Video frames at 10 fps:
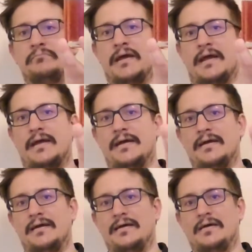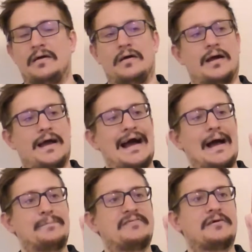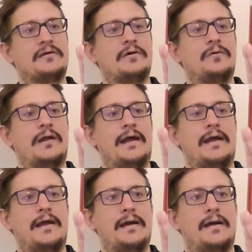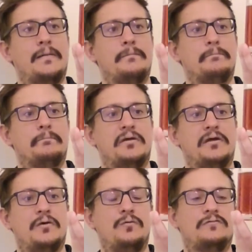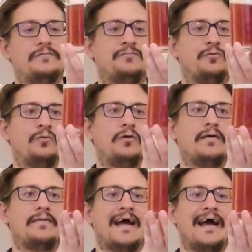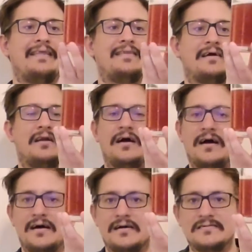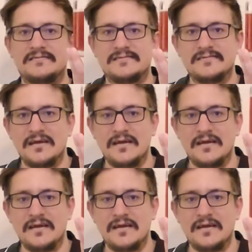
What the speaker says: be. Absolutely beautiful. Look at that in the glass.